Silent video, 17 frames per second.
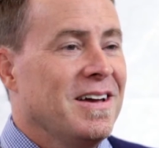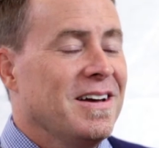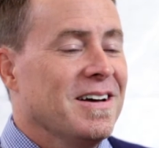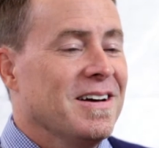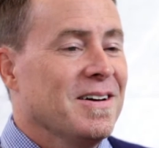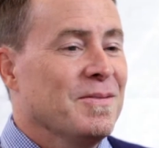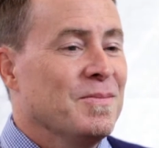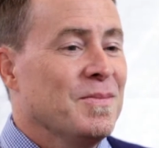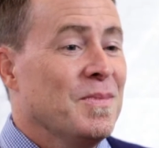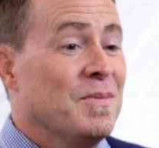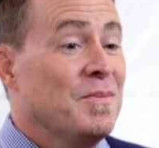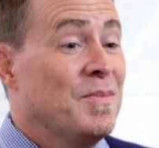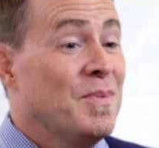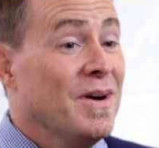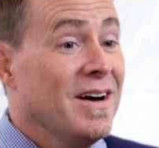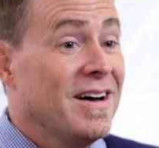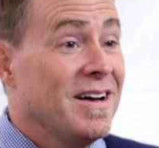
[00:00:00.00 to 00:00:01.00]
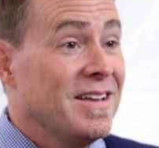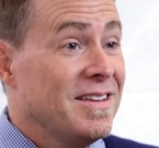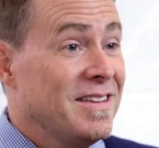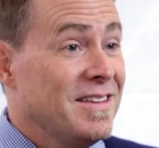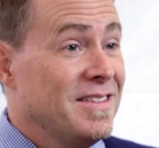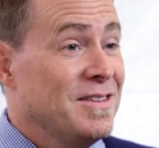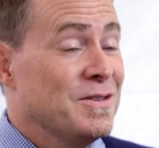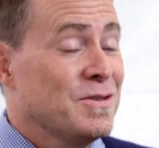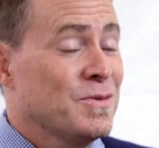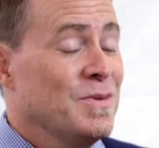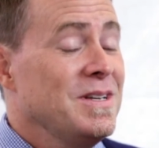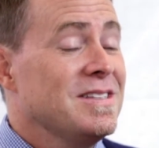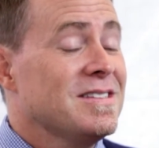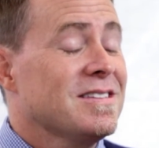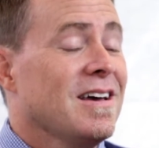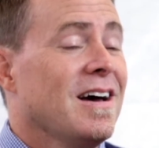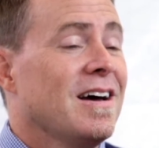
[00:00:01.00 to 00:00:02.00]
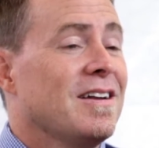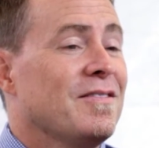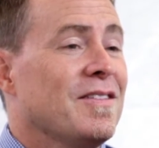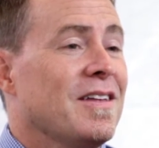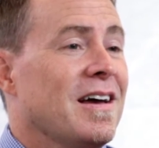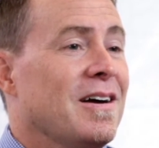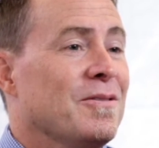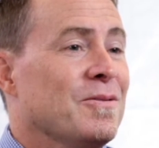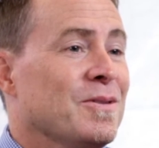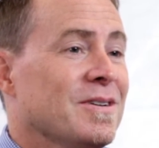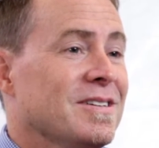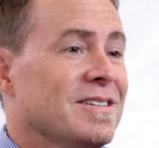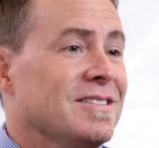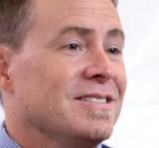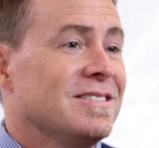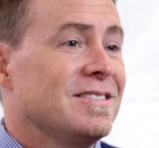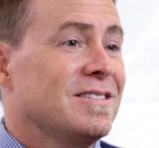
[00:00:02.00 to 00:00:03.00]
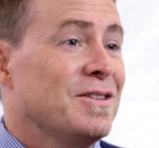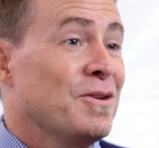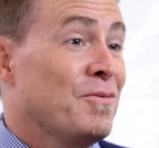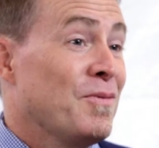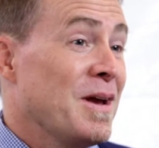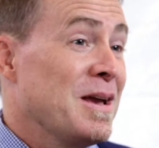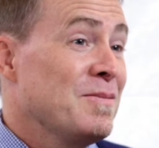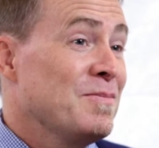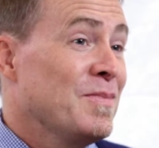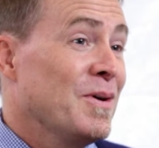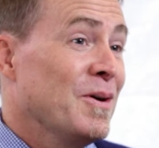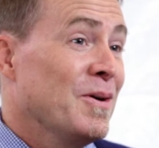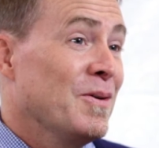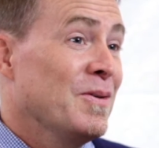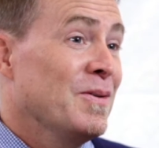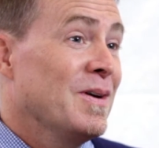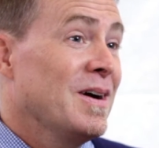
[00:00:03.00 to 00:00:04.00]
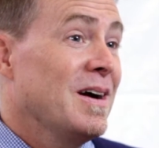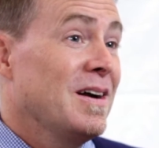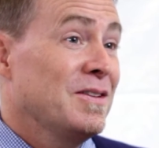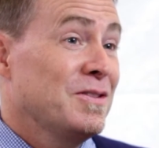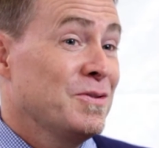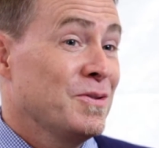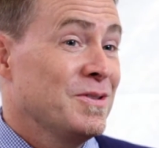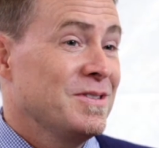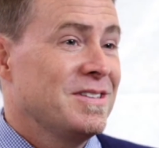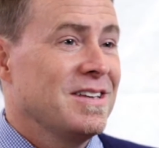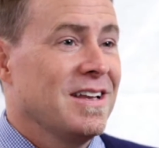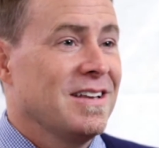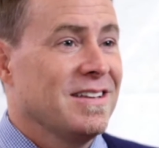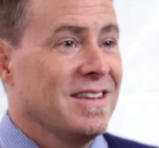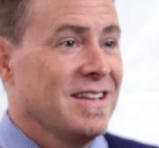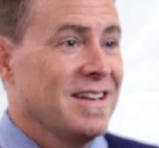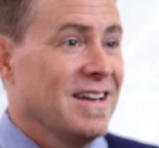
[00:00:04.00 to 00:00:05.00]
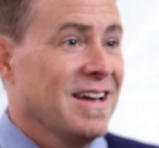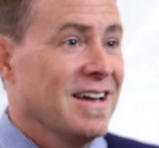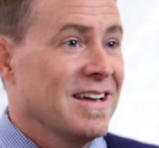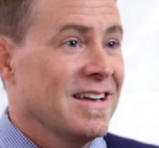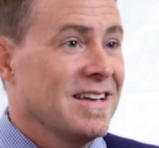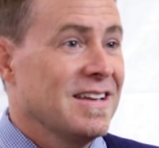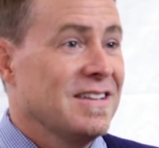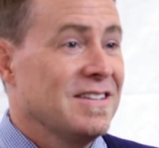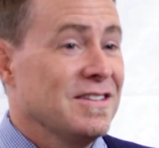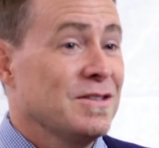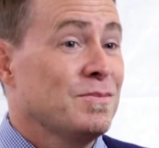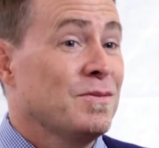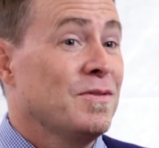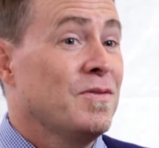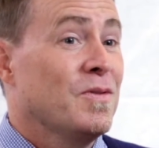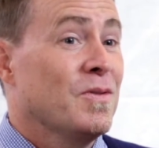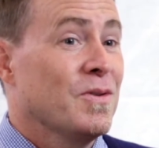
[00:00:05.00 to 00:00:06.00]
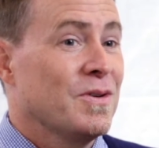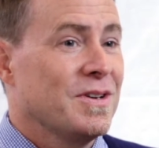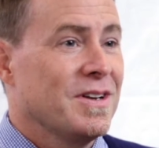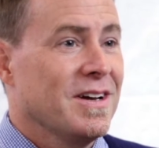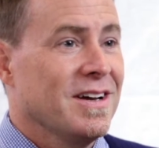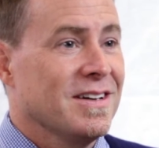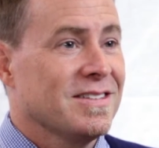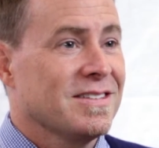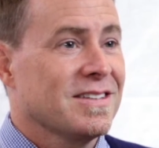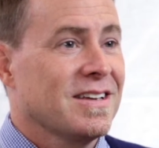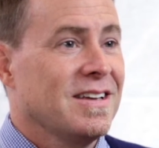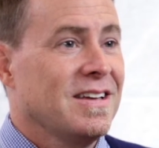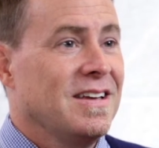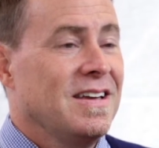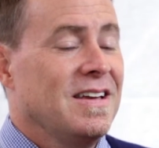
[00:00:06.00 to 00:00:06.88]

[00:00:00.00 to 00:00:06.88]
Um, but the sweet side of that was the rainbow towards the end of the night, just before dusk.